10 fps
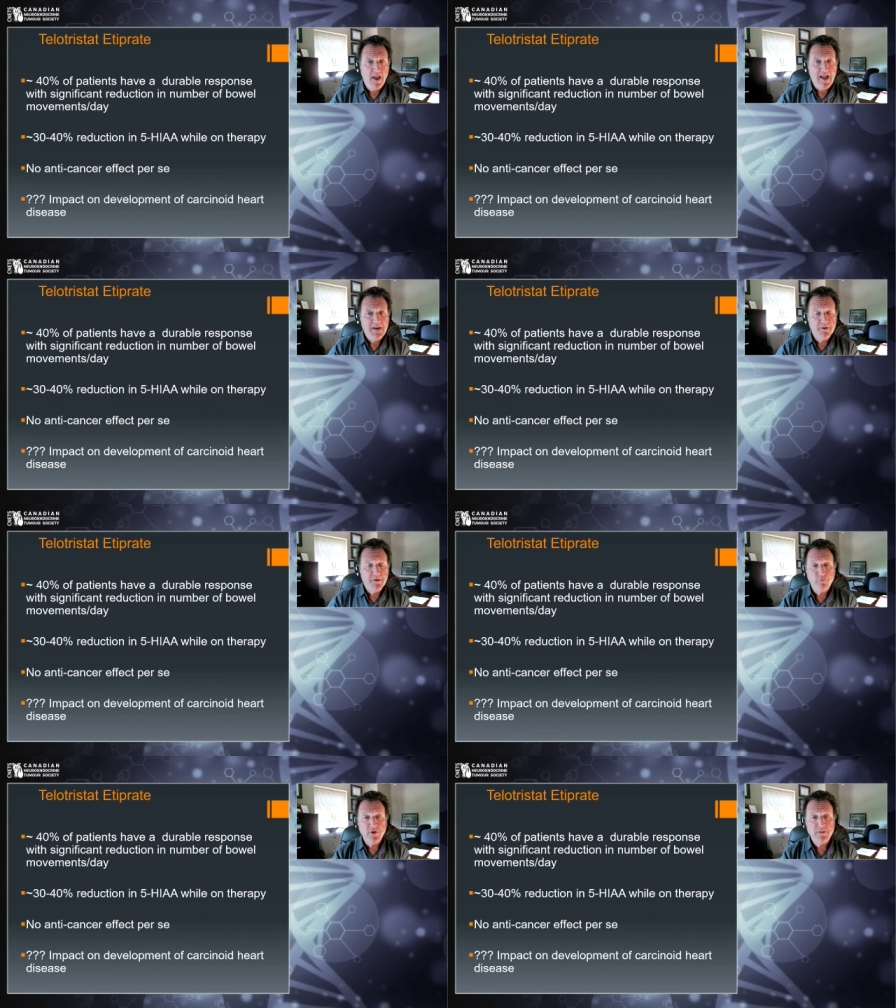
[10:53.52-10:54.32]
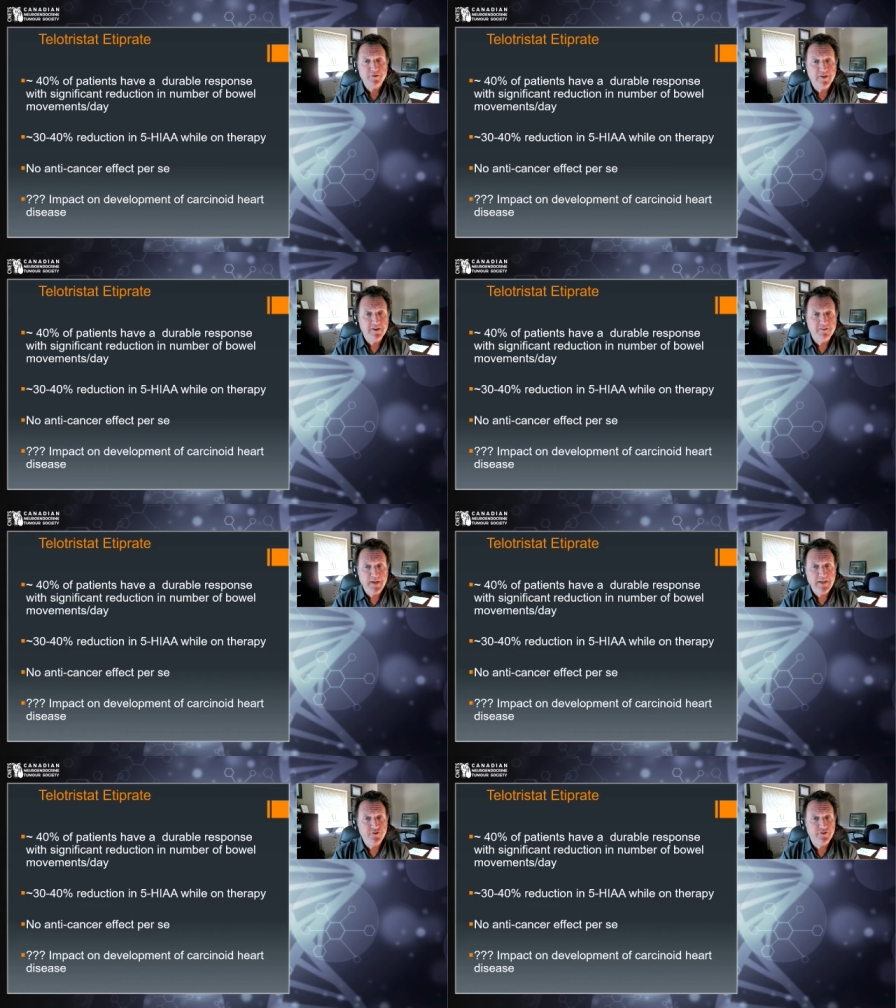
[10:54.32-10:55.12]
And about 40% of
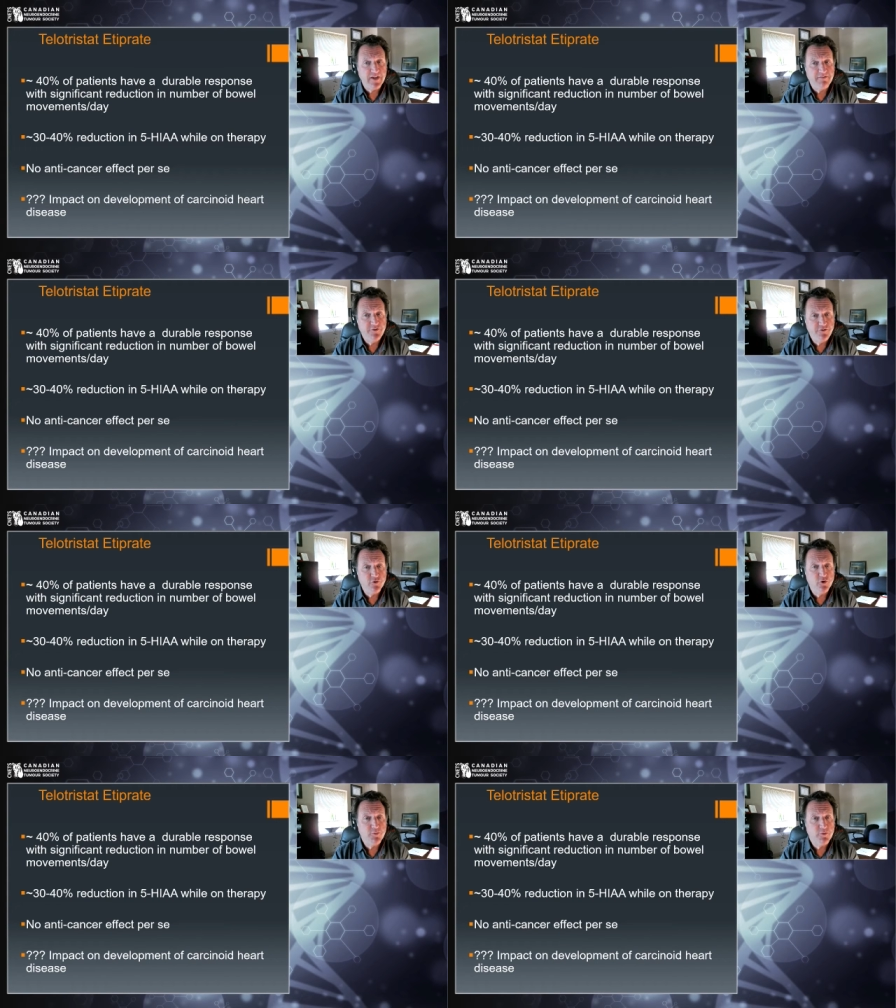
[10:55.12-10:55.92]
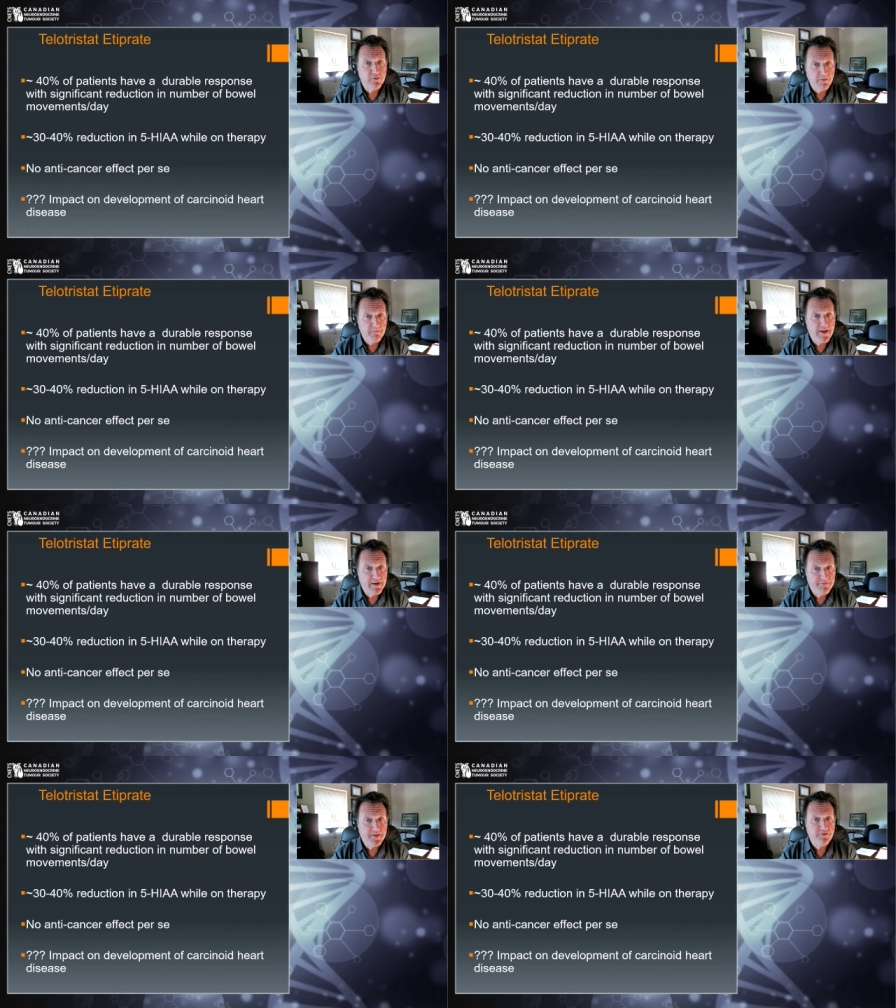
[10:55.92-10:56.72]
patients have a durable
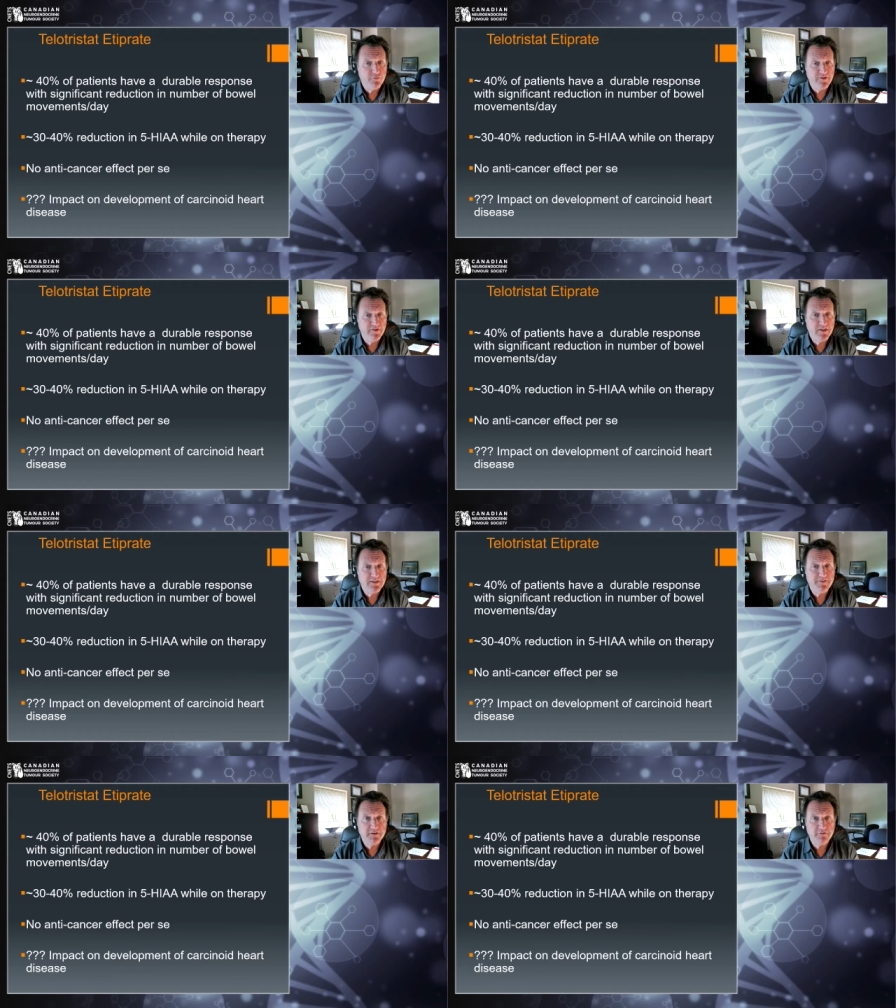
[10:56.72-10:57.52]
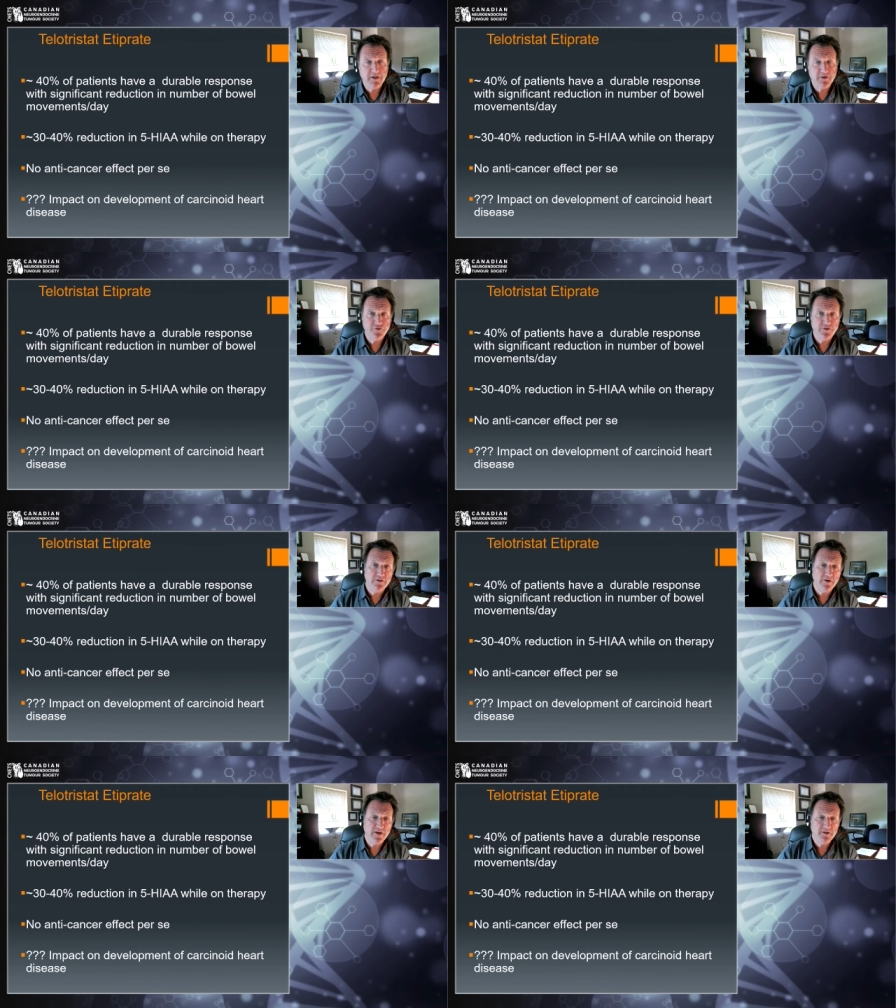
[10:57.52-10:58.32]
benefit with significant reduction in
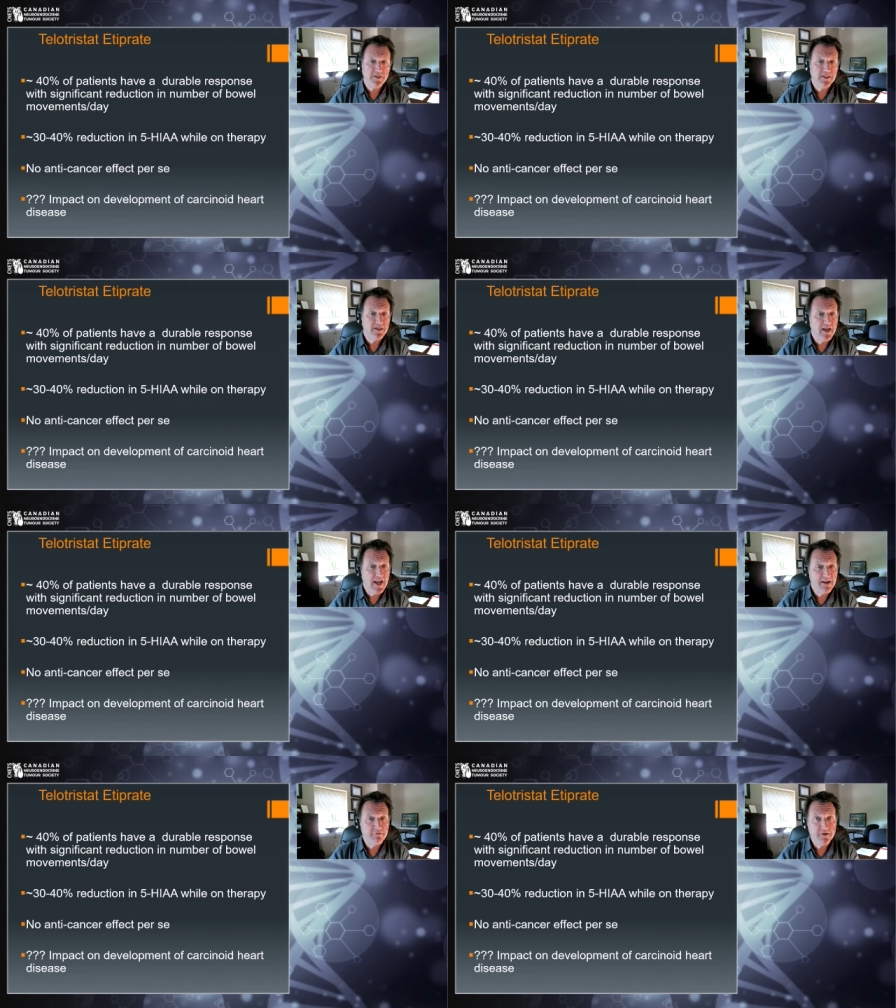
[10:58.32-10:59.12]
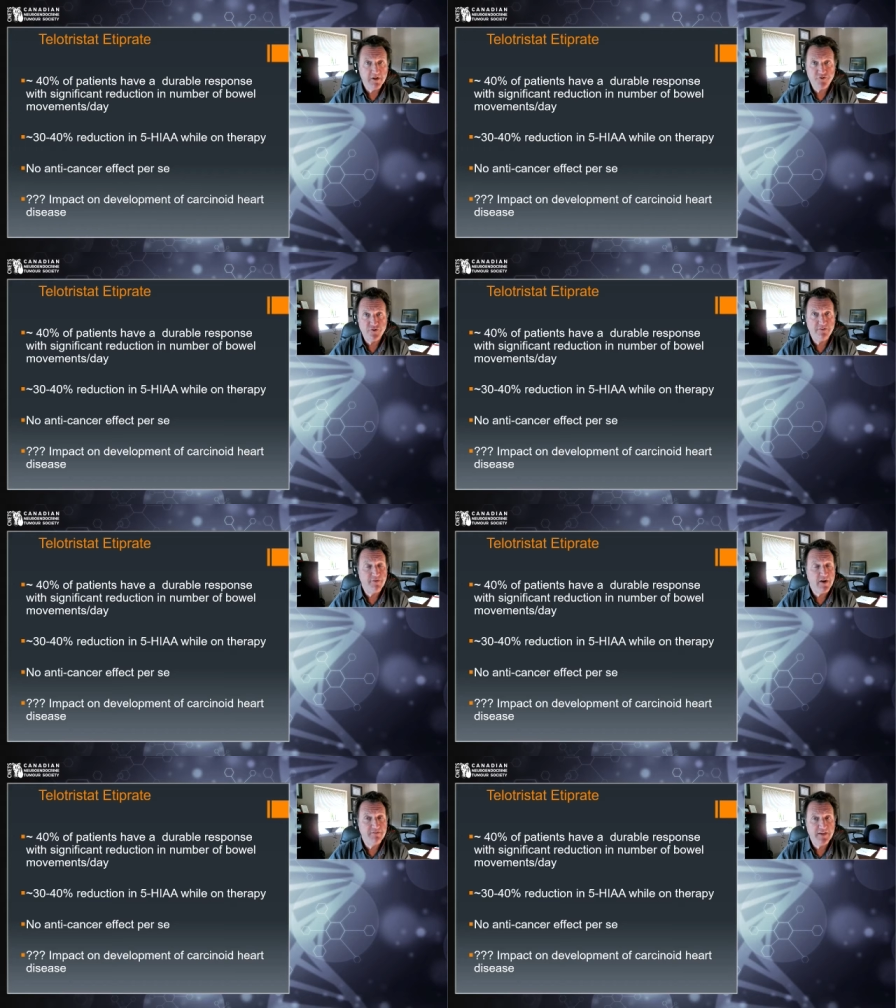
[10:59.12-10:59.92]
diarrhea and a reduction in
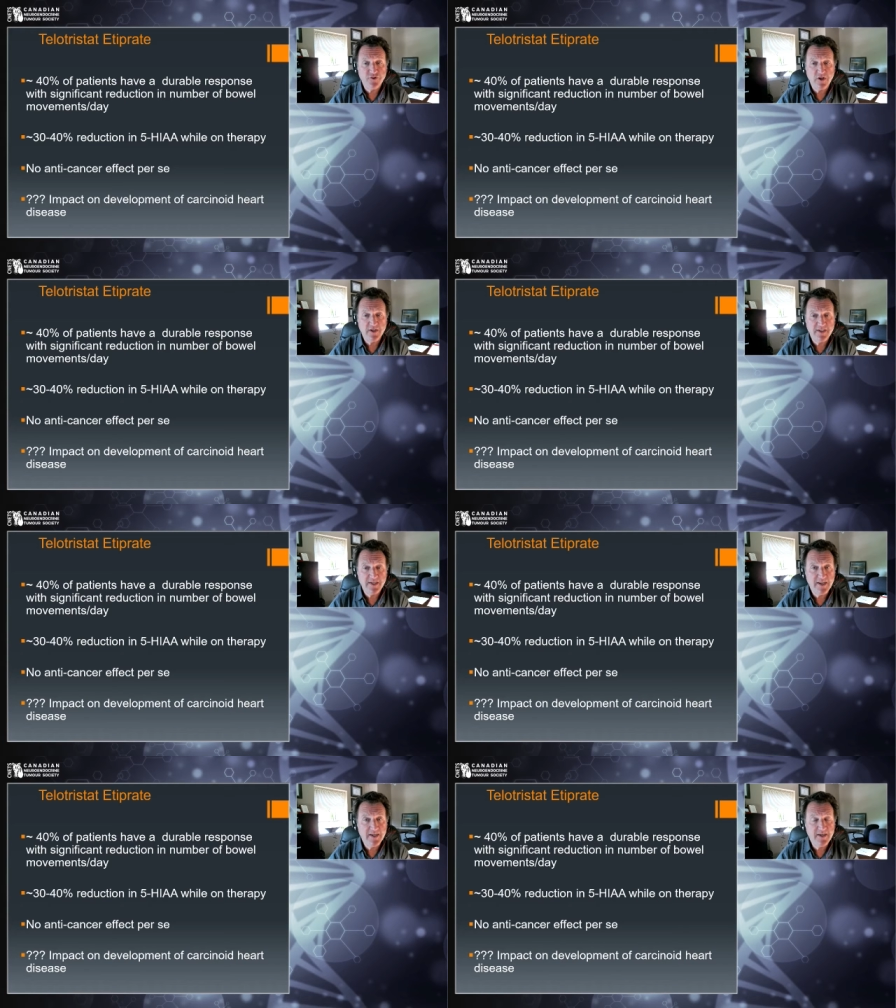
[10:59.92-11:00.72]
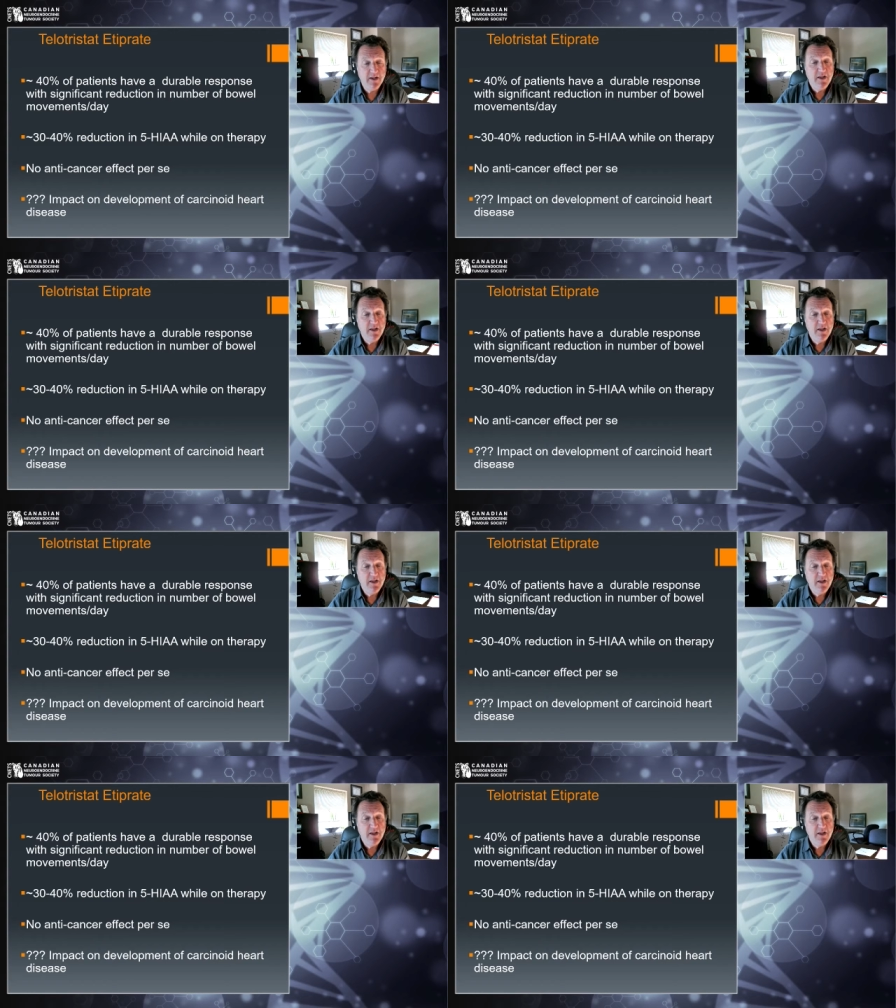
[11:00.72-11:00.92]
5-HIAA.